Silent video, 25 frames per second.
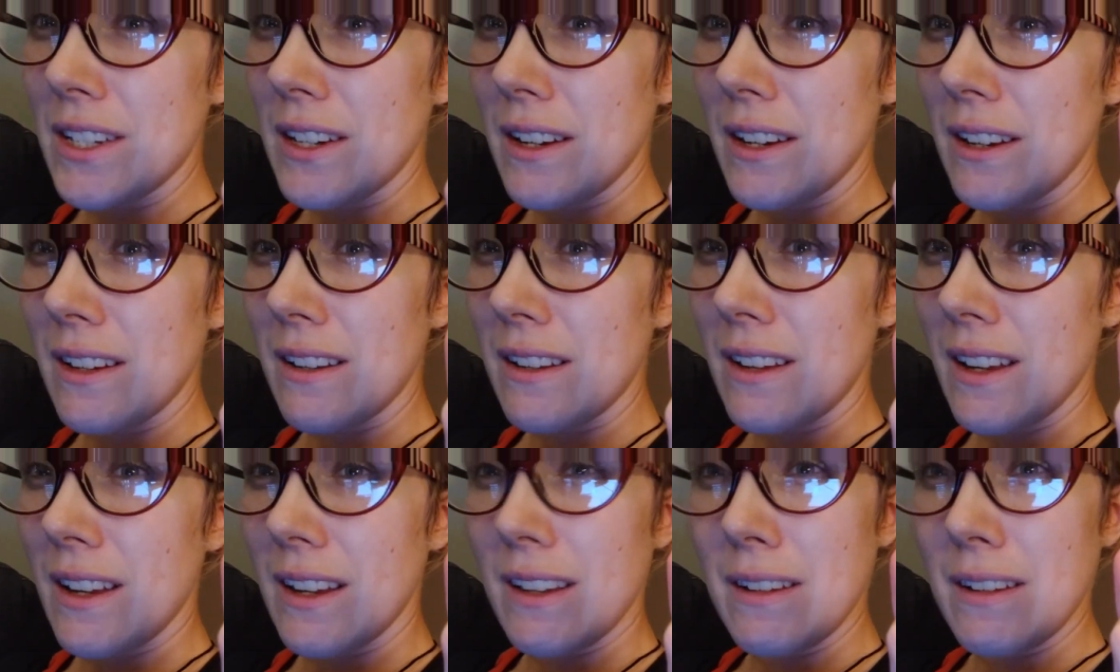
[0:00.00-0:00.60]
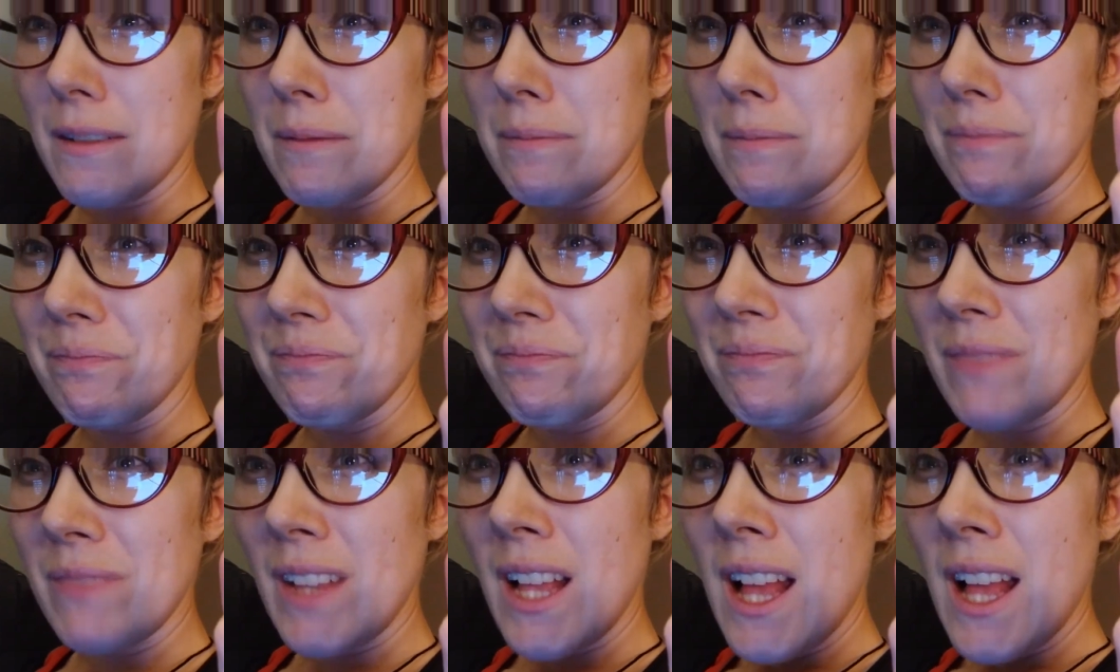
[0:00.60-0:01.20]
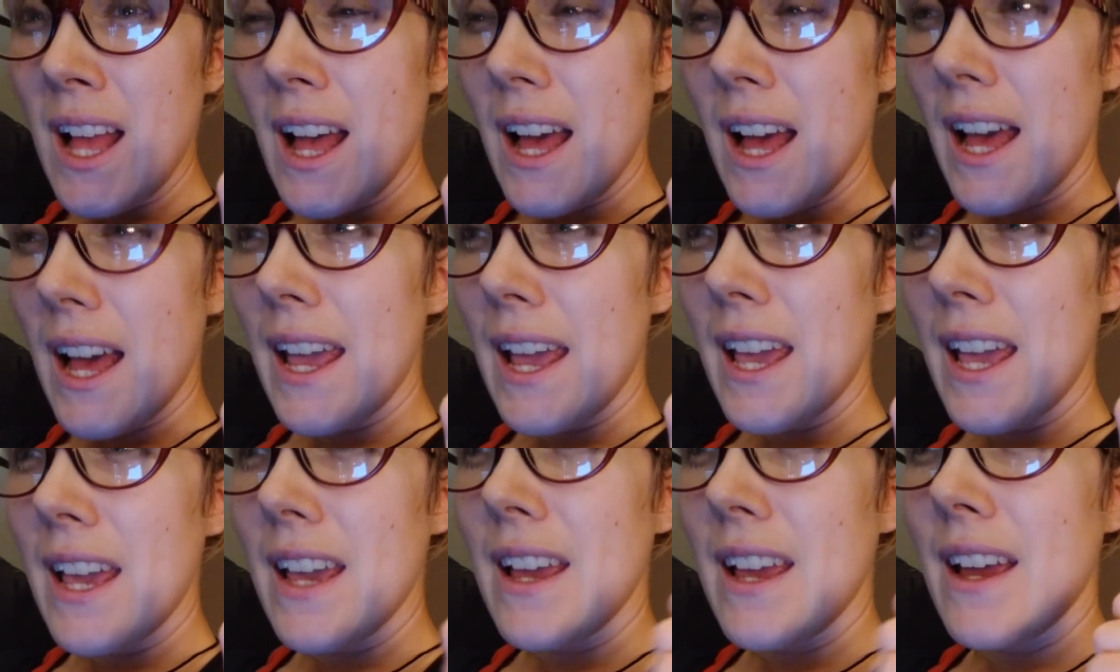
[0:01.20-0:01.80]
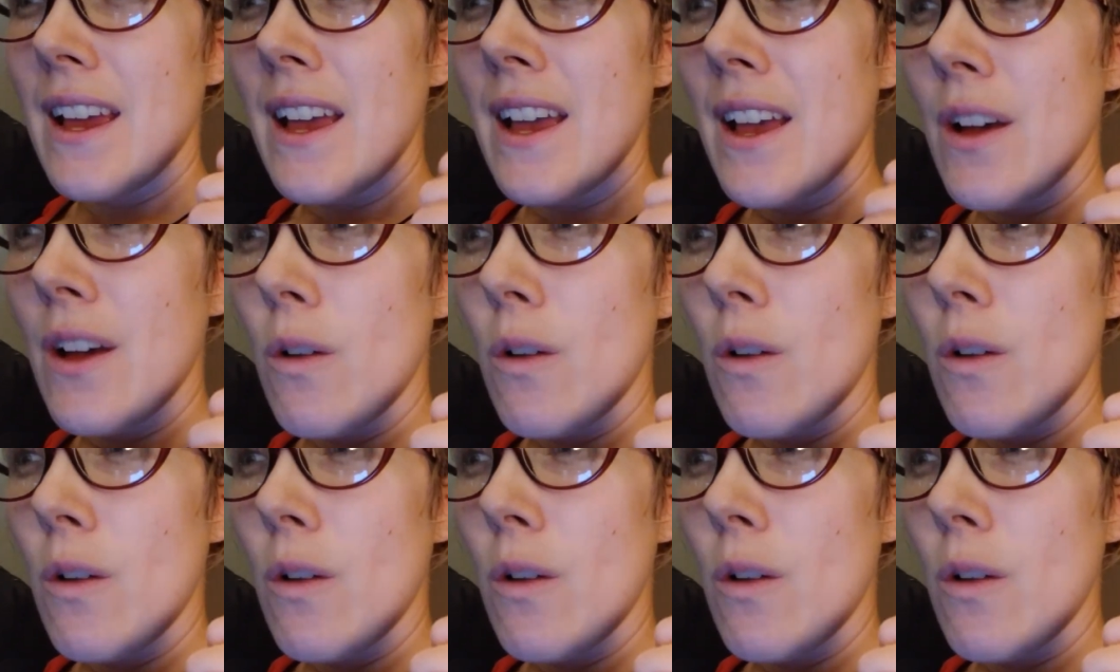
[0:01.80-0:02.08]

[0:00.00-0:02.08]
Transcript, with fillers: Uh, um, I